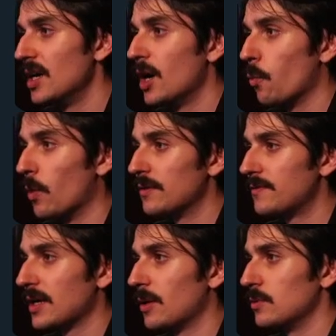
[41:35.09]
One thing
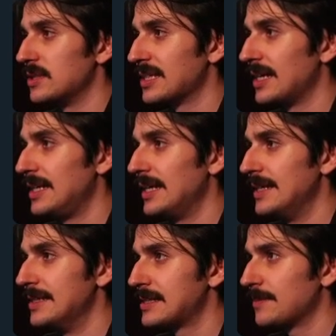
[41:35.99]
I will say
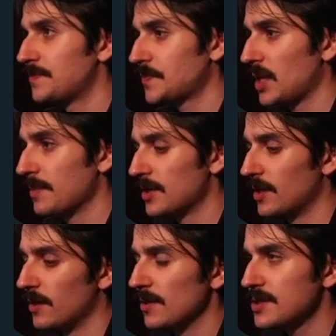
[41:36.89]
is I'm going to
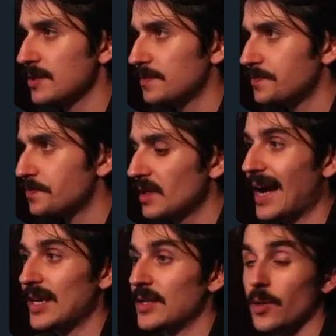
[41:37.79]
ask, and
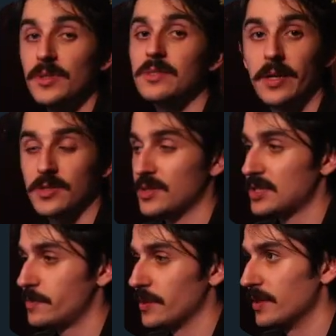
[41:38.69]
I know this based on
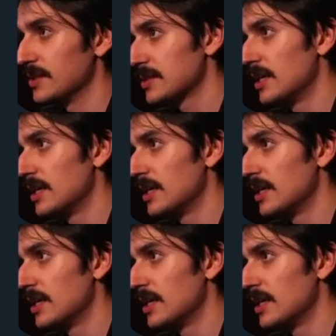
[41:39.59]
experience,